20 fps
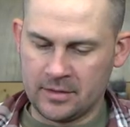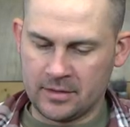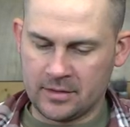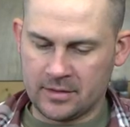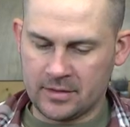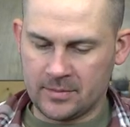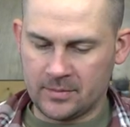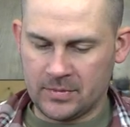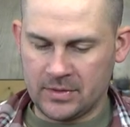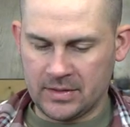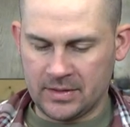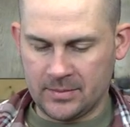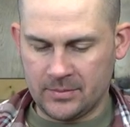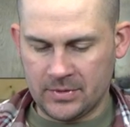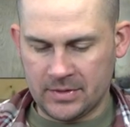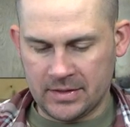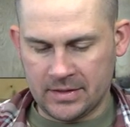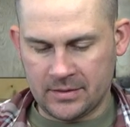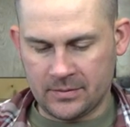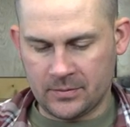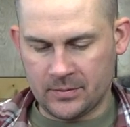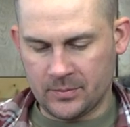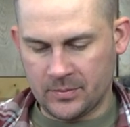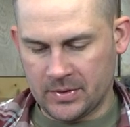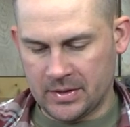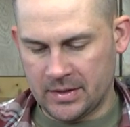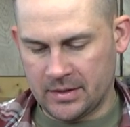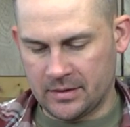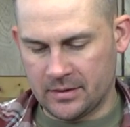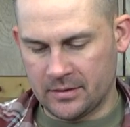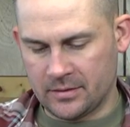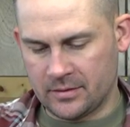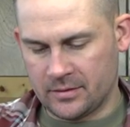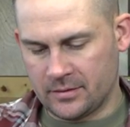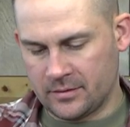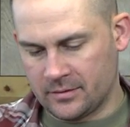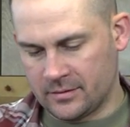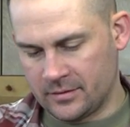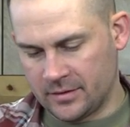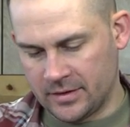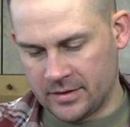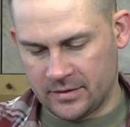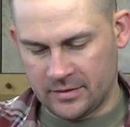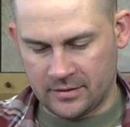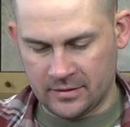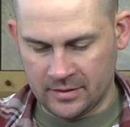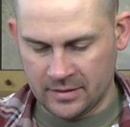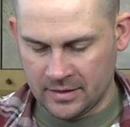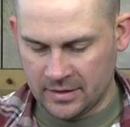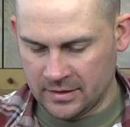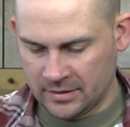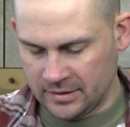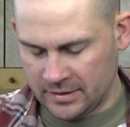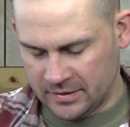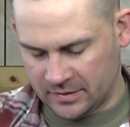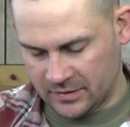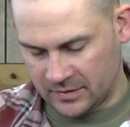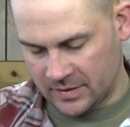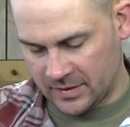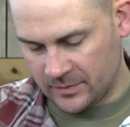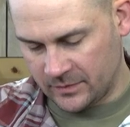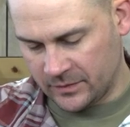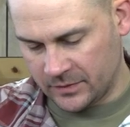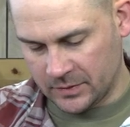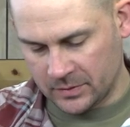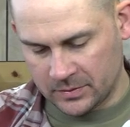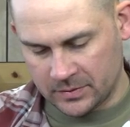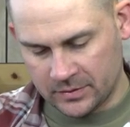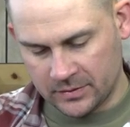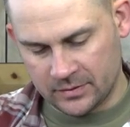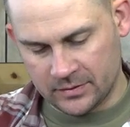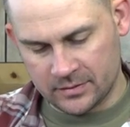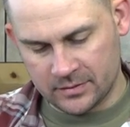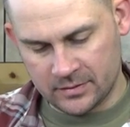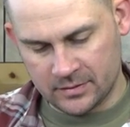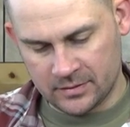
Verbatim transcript: Sometimes that's what matters. At least some folks.